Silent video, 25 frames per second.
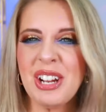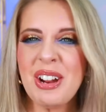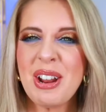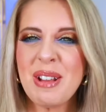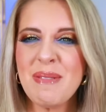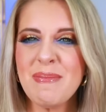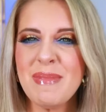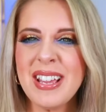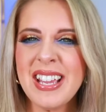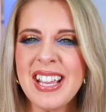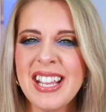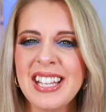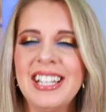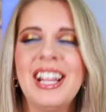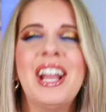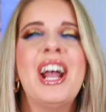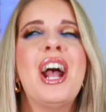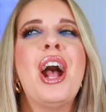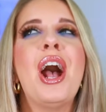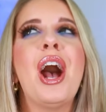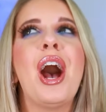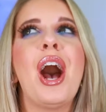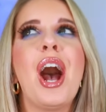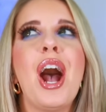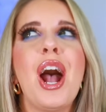I
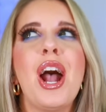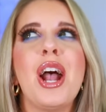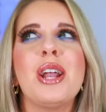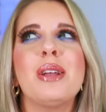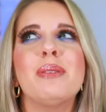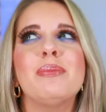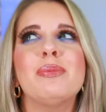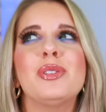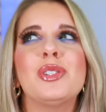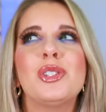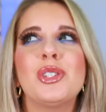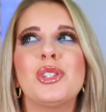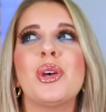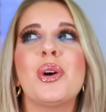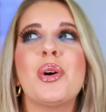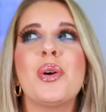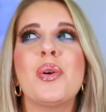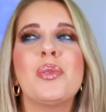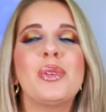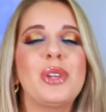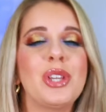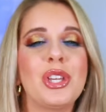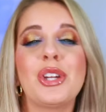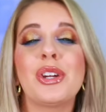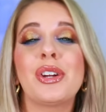mean? I'm
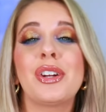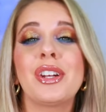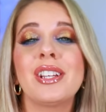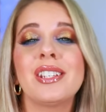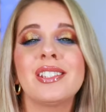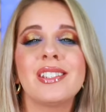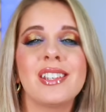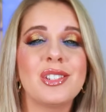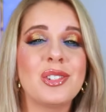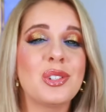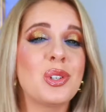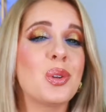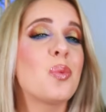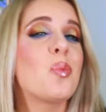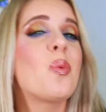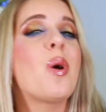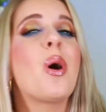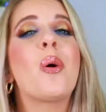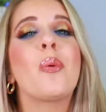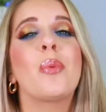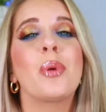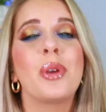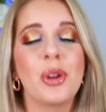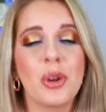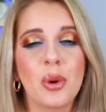so curious as to
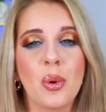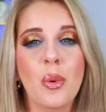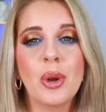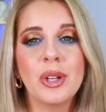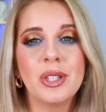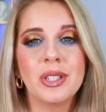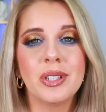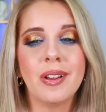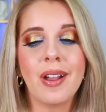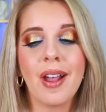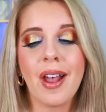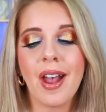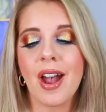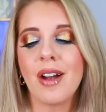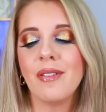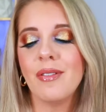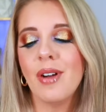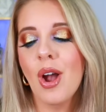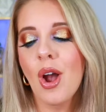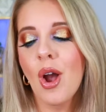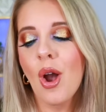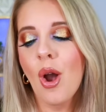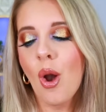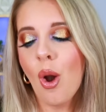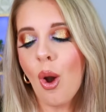what we are going to have
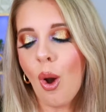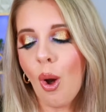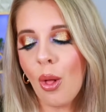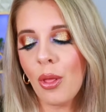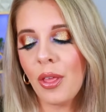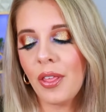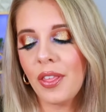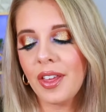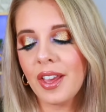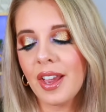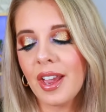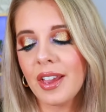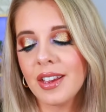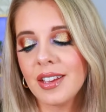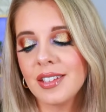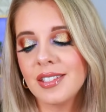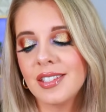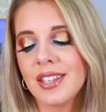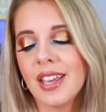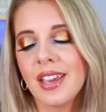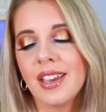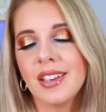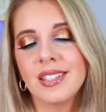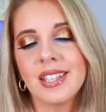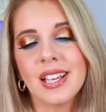only thing I can
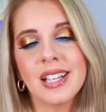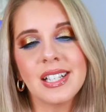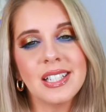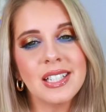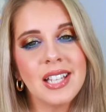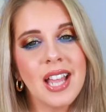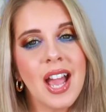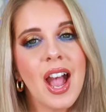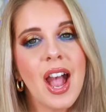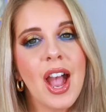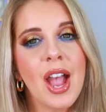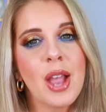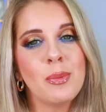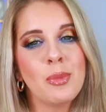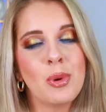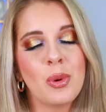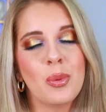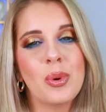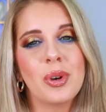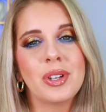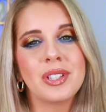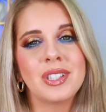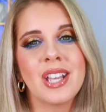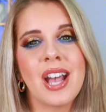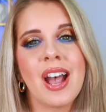say is that time
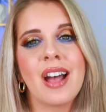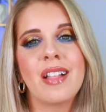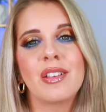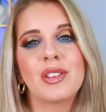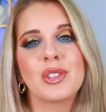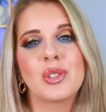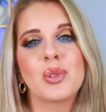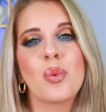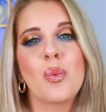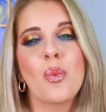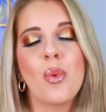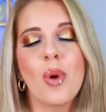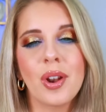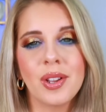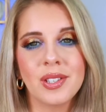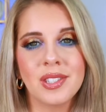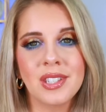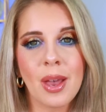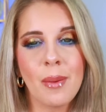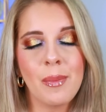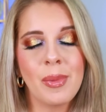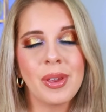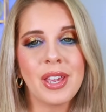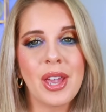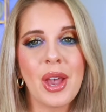will tell us what is
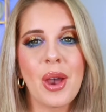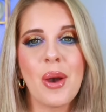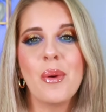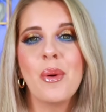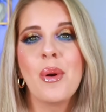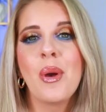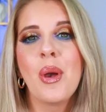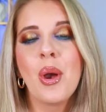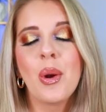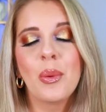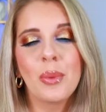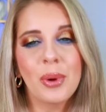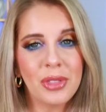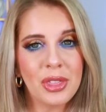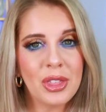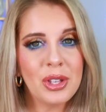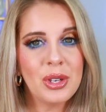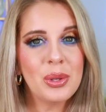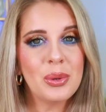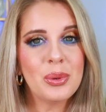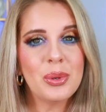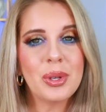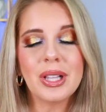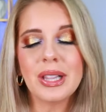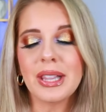coming out with the
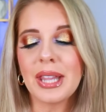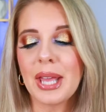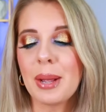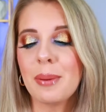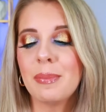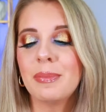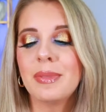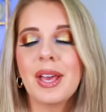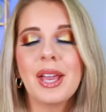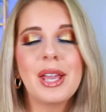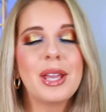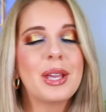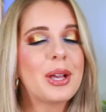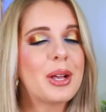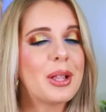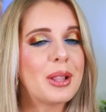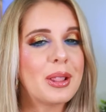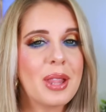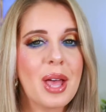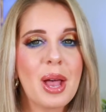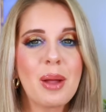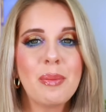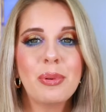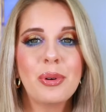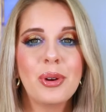new Glamlite
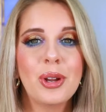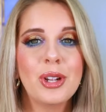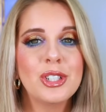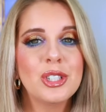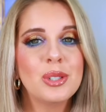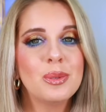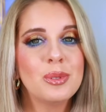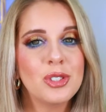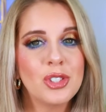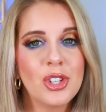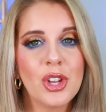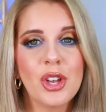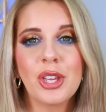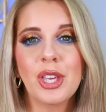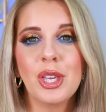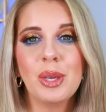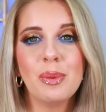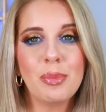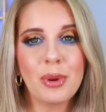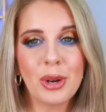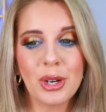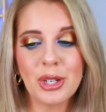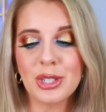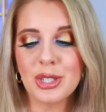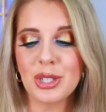collaboration with Chucky
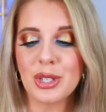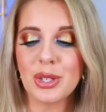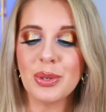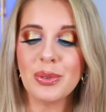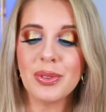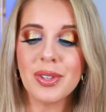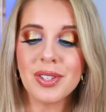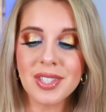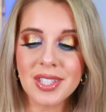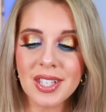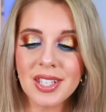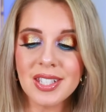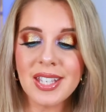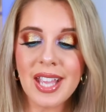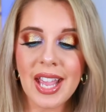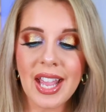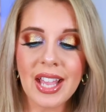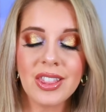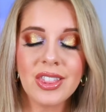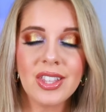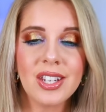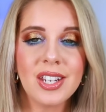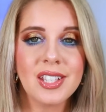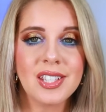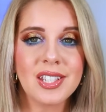Part 2. This is
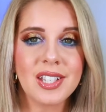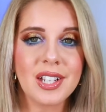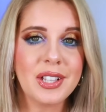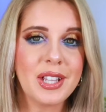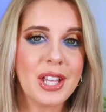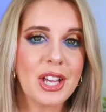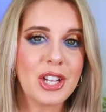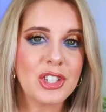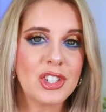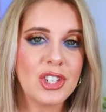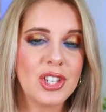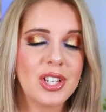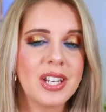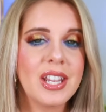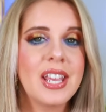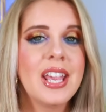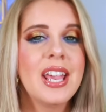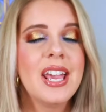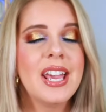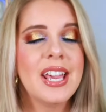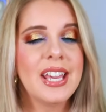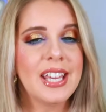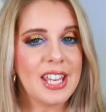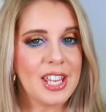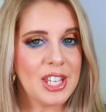Anthony's collection.
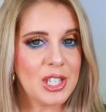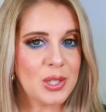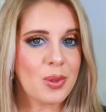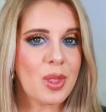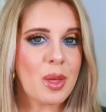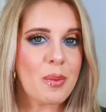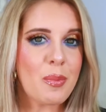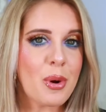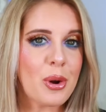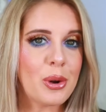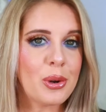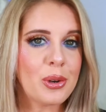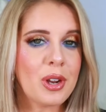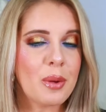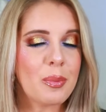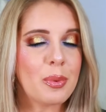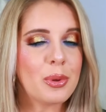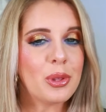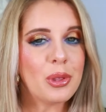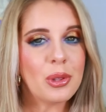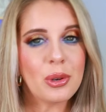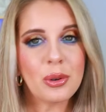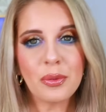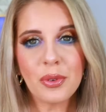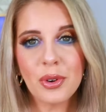He's on the partner up
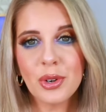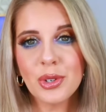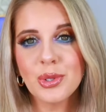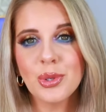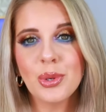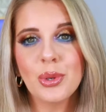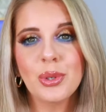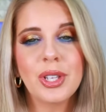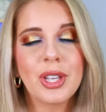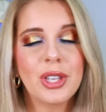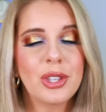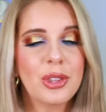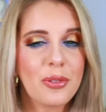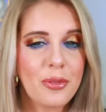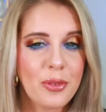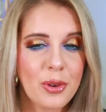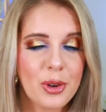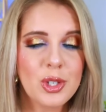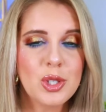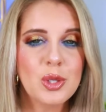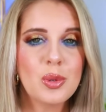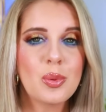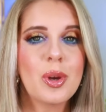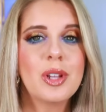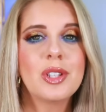with Universal to get the
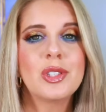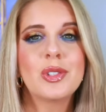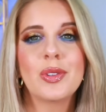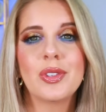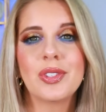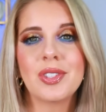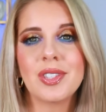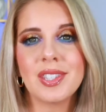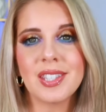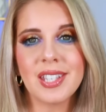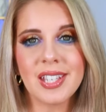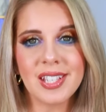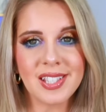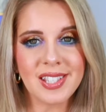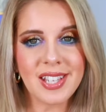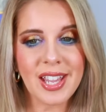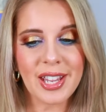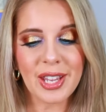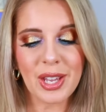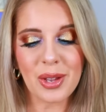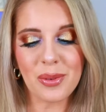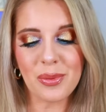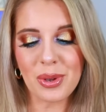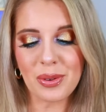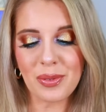first one, so this is his
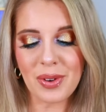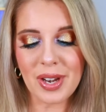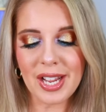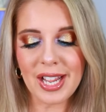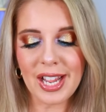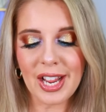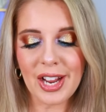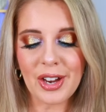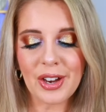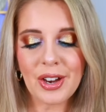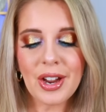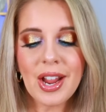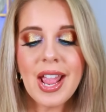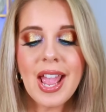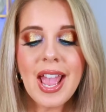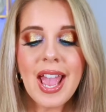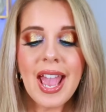second one right here.